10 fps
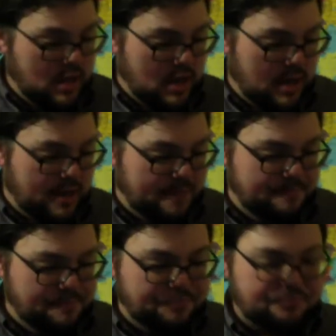
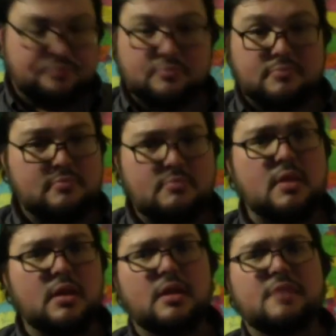
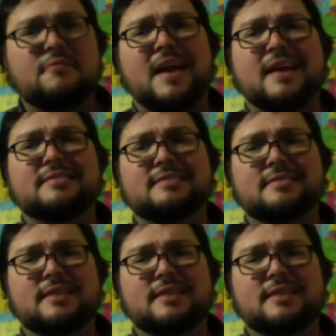In fact,